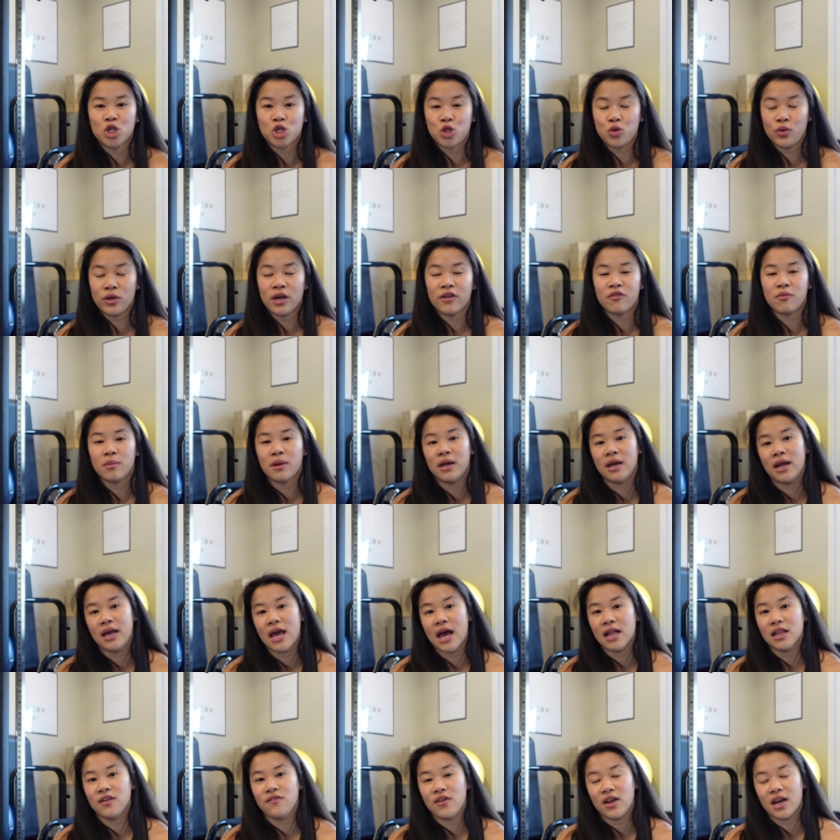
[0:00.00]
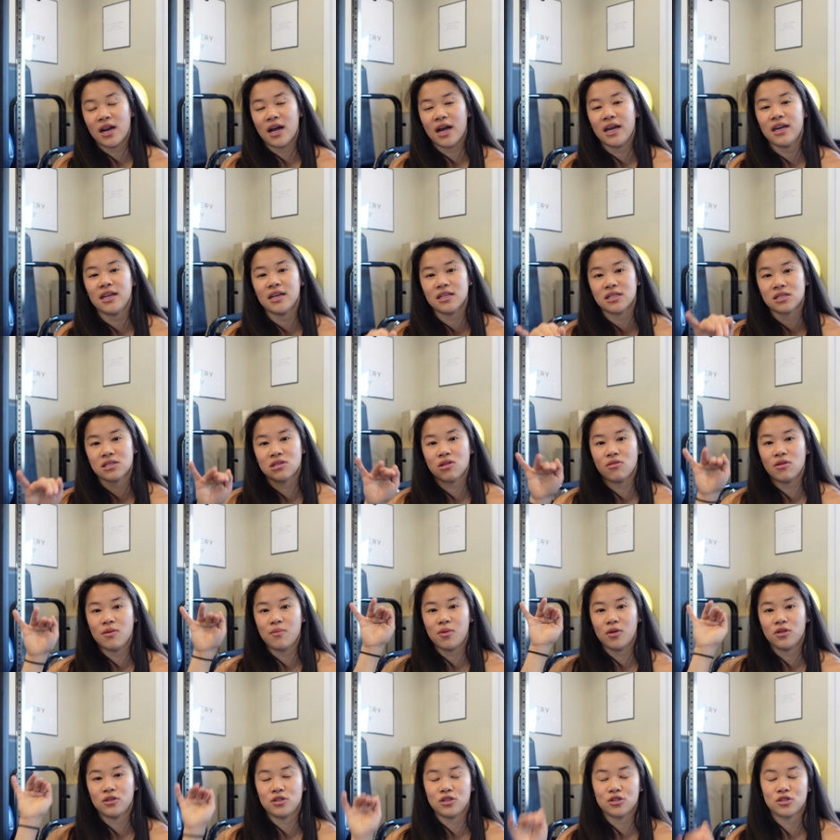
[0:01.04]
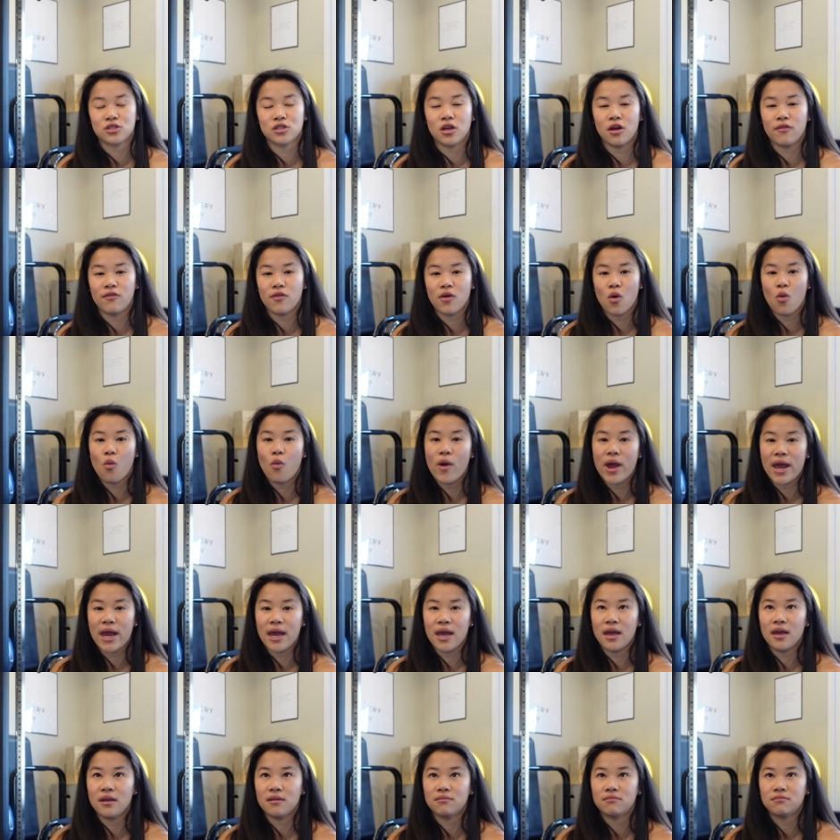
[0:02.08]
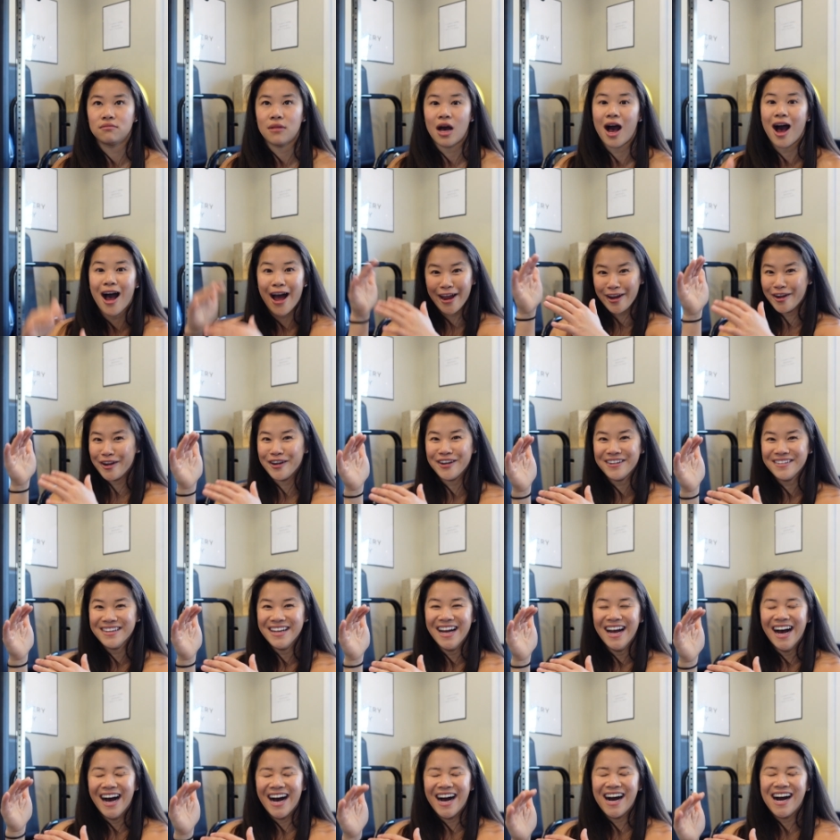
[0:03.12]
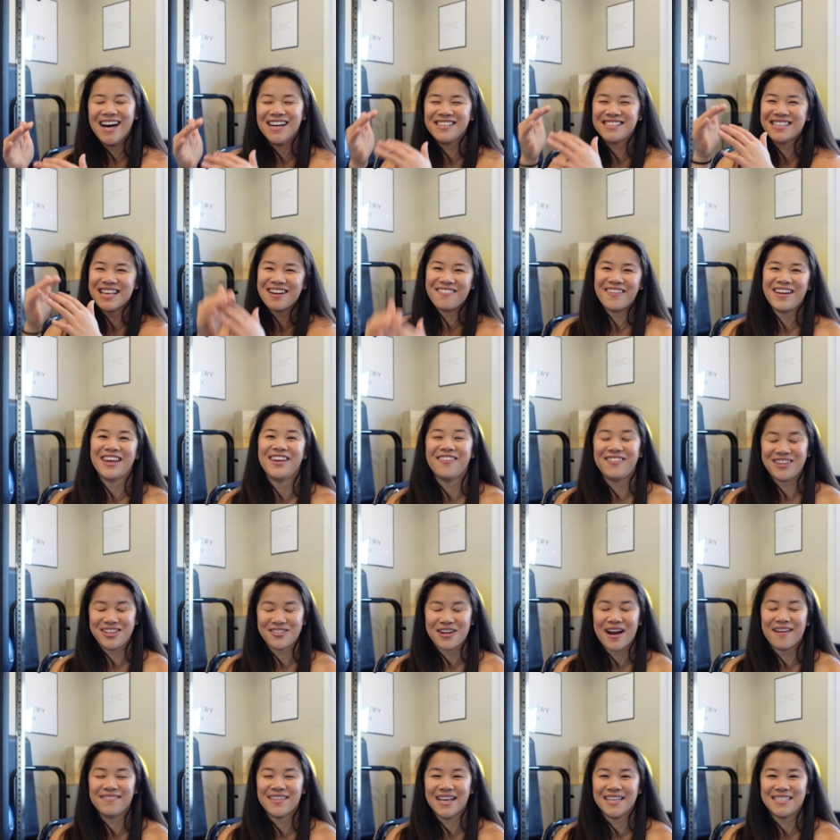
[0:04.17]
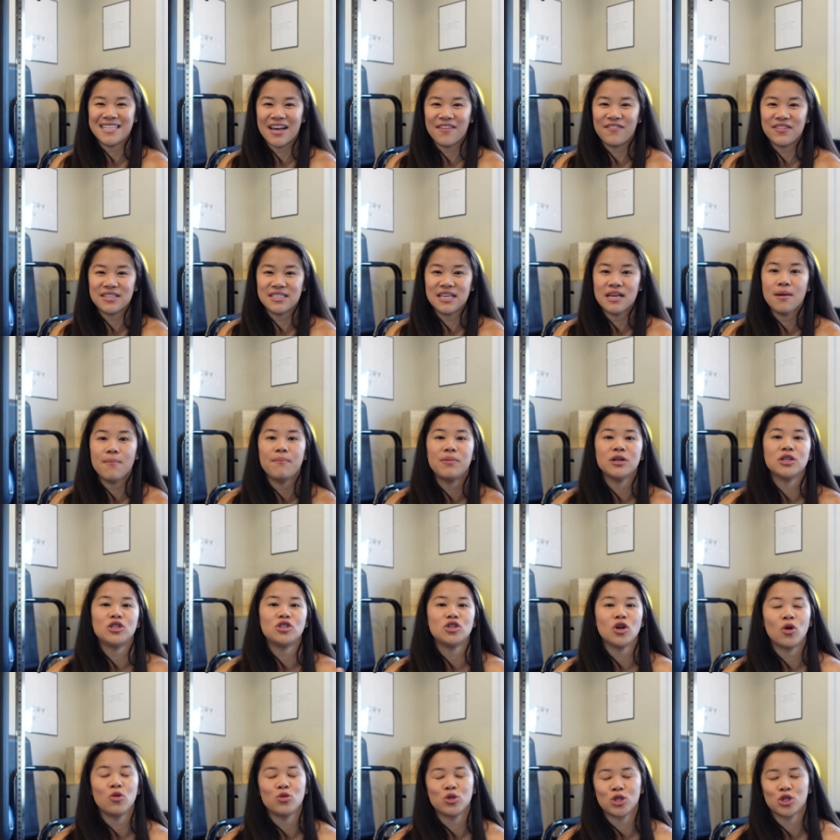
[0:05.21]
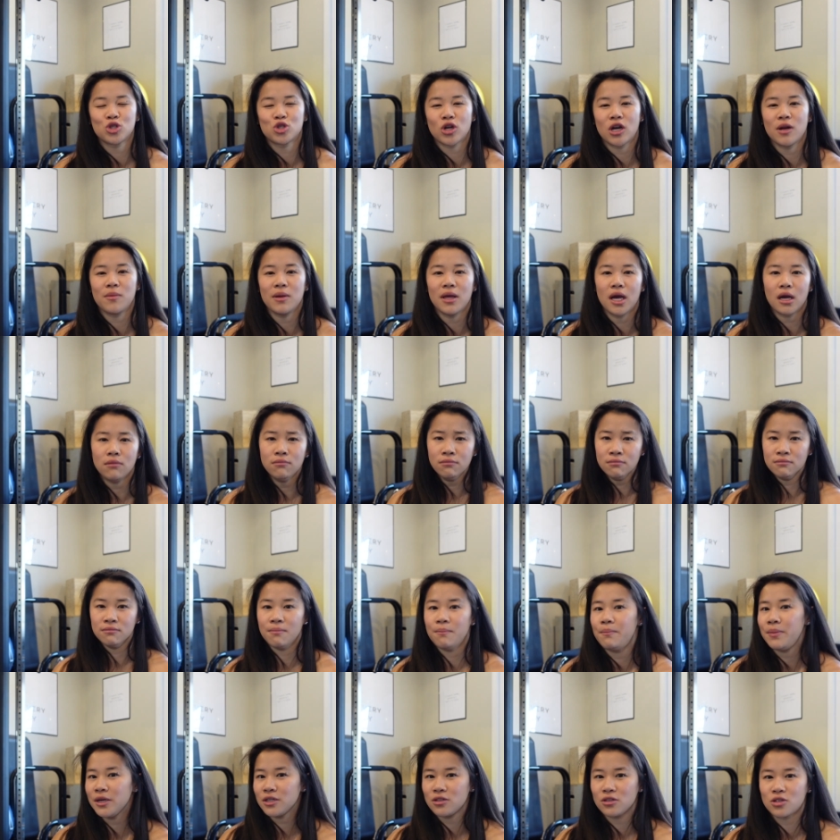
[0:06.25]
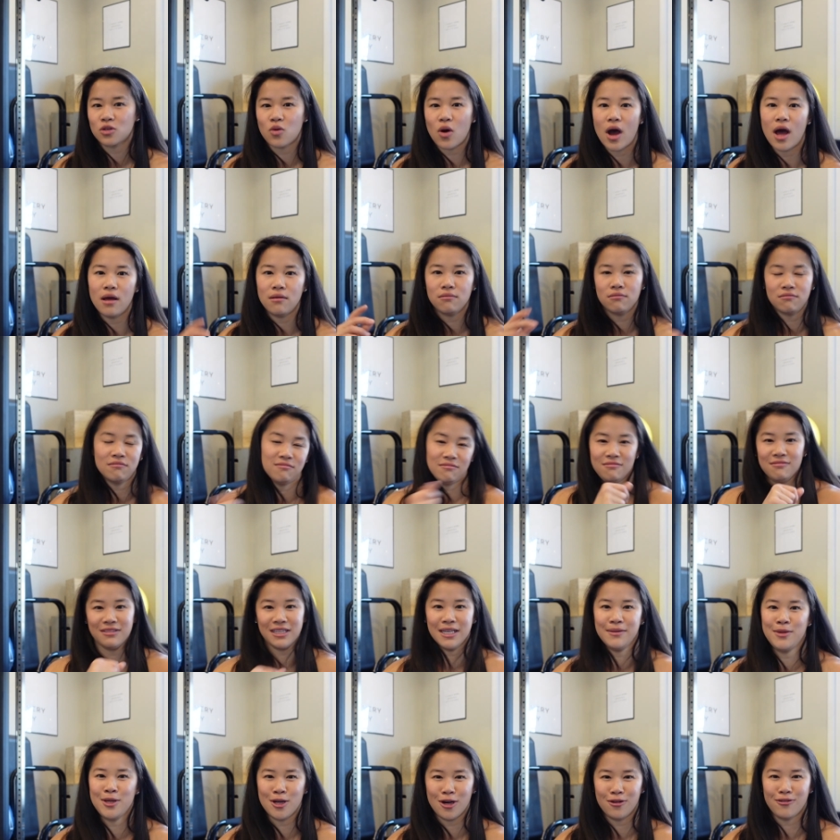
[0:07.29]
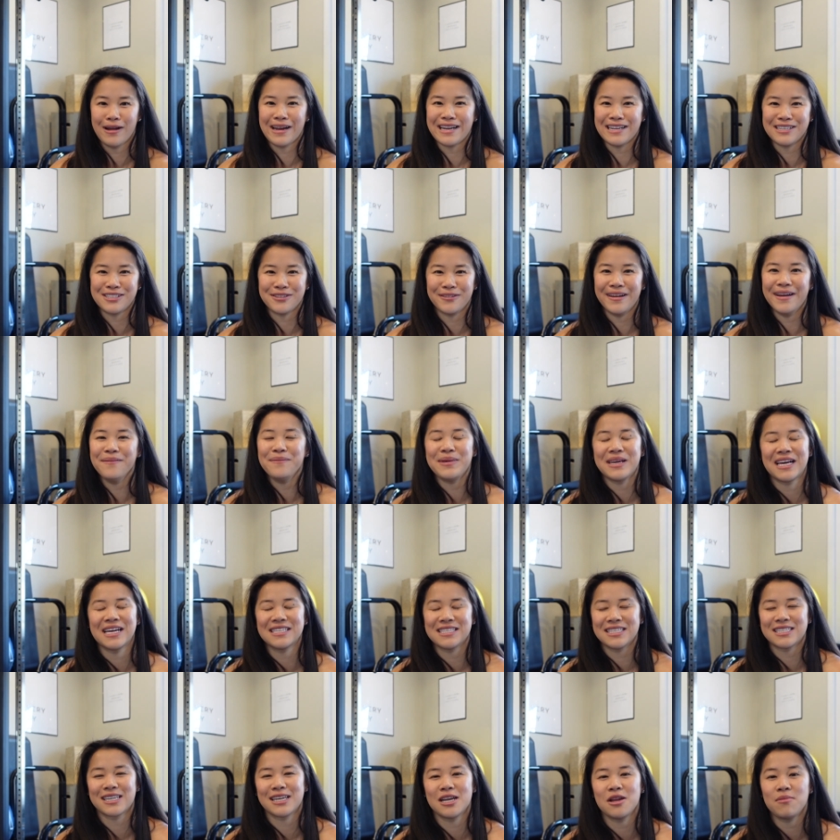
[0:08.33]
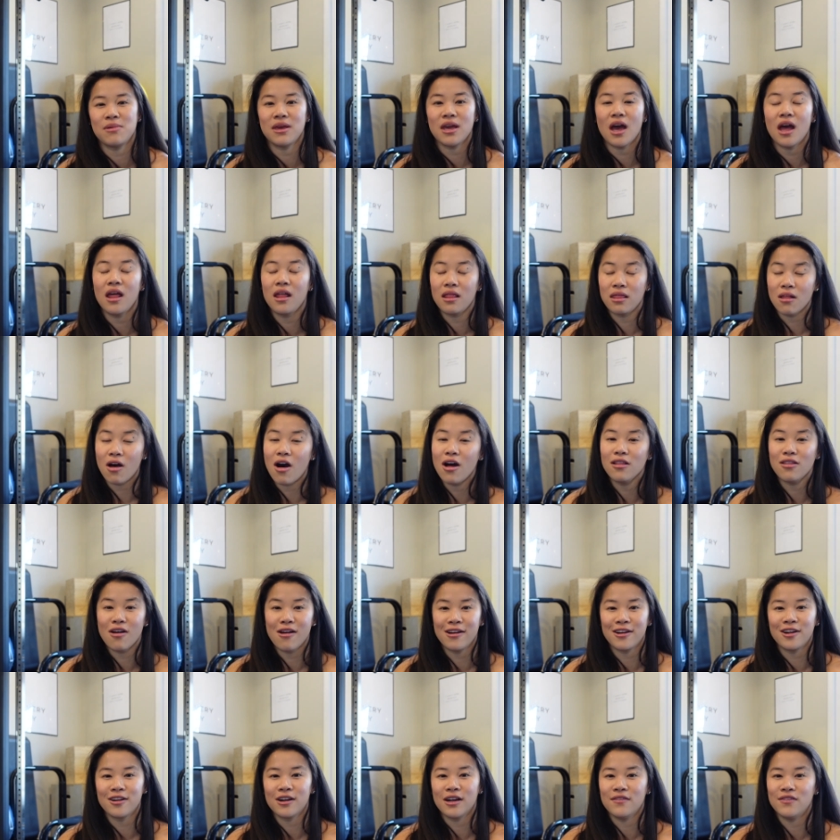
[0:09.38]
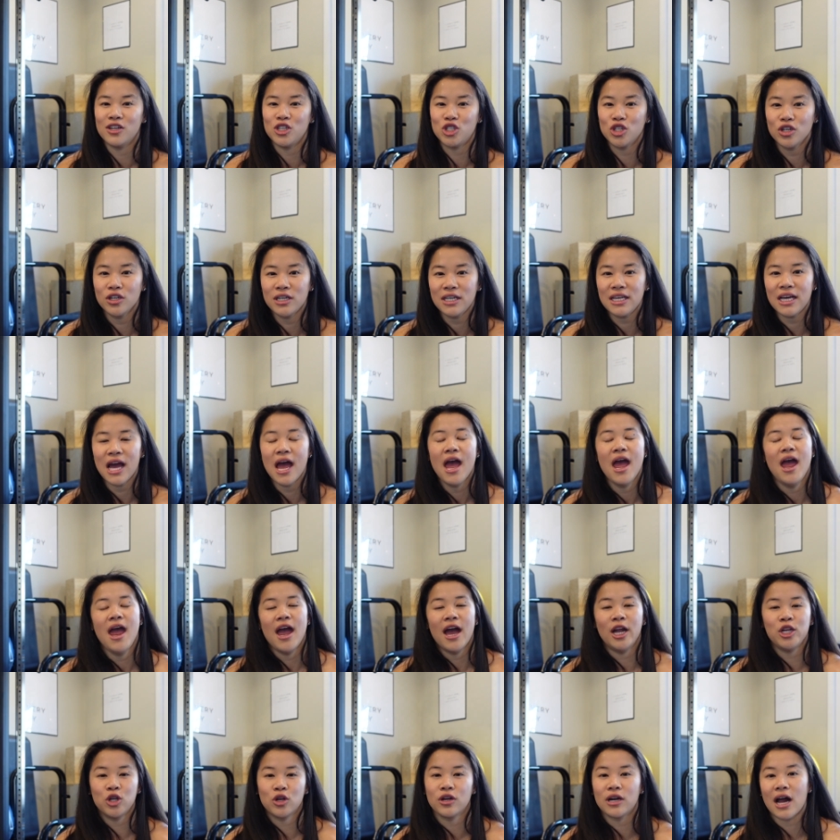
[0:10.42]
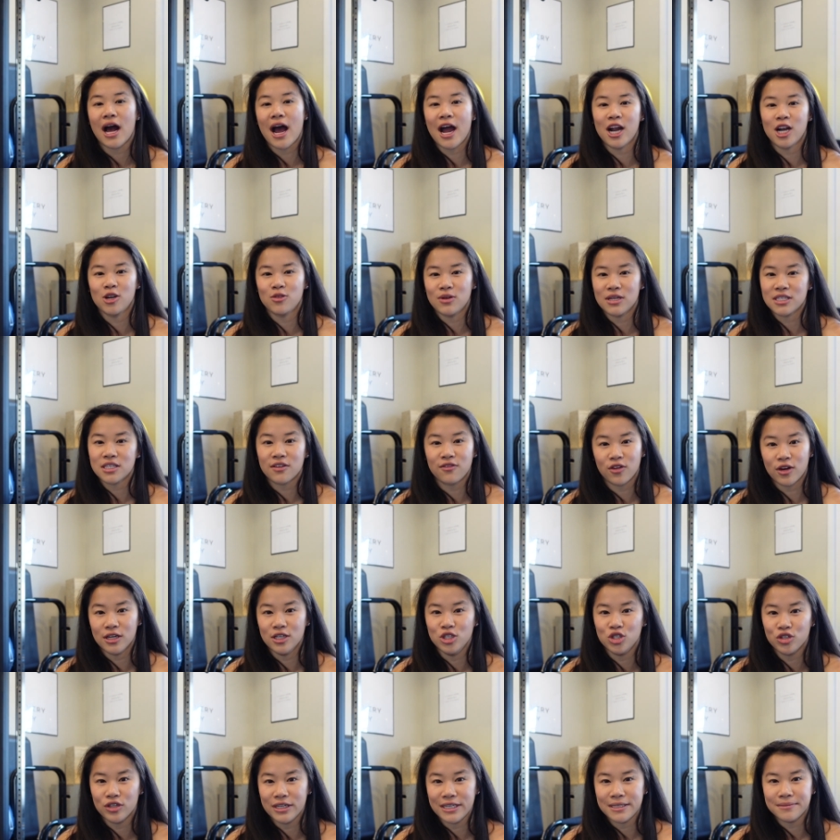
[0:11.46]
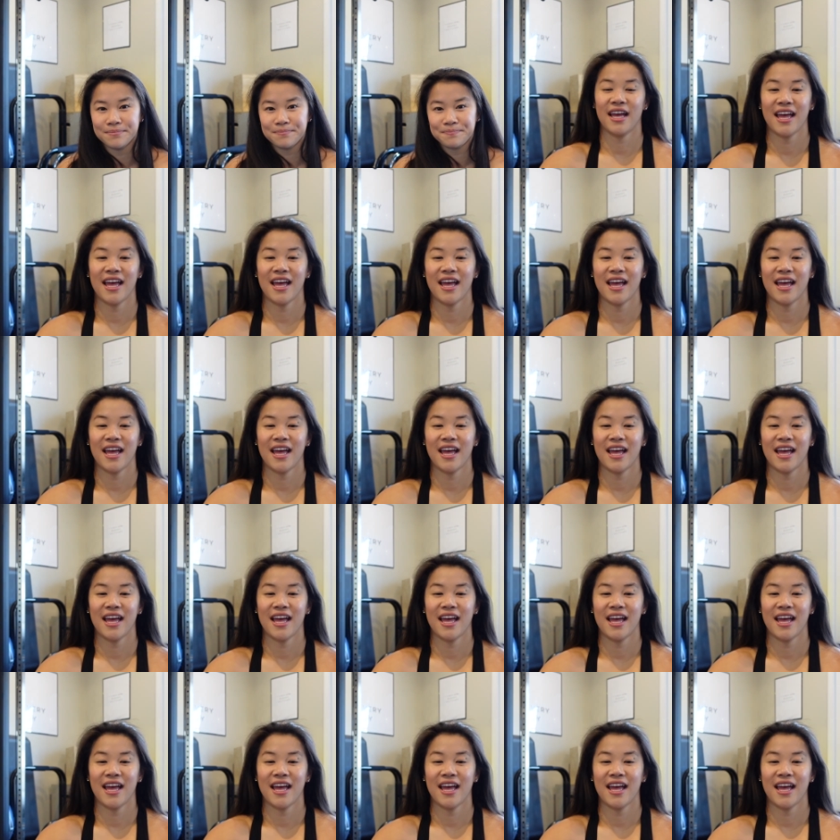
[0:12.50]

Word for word: and just doing it from an elevated height and slowly building yourself way higher. Uh, so that way you do have that deficit, but don't just try to be like, hmm, pistol squat, let me go right into it because it's gonna be a lot longer of a journey and you're at a higher risk for injury.